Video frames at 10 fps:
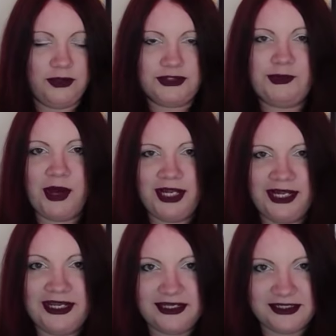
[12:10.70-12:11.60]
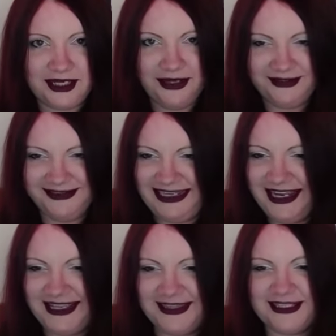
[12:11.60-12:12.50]
what do I need
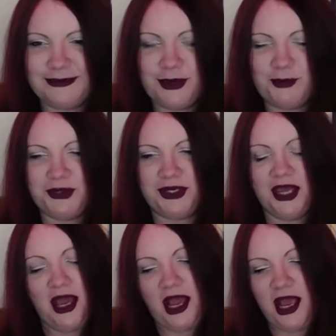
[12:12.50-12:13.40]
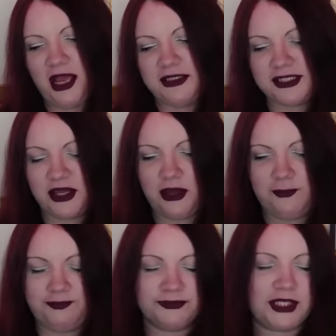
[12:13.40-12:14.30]
in this moment? And
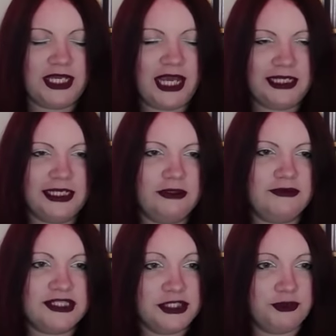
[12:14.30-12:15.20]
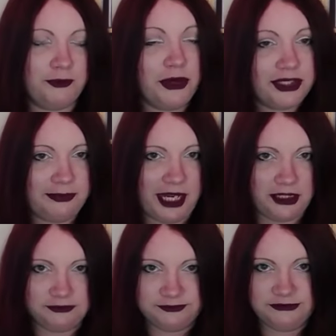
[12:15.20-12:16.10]
I'd had a little residual body
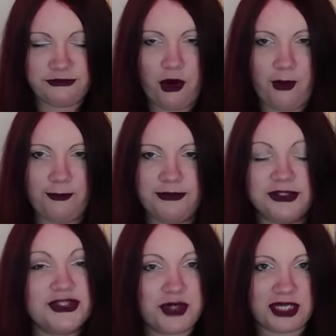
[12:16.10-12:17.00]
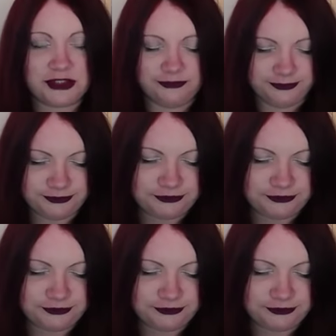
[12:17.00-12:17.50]
pain from the stress.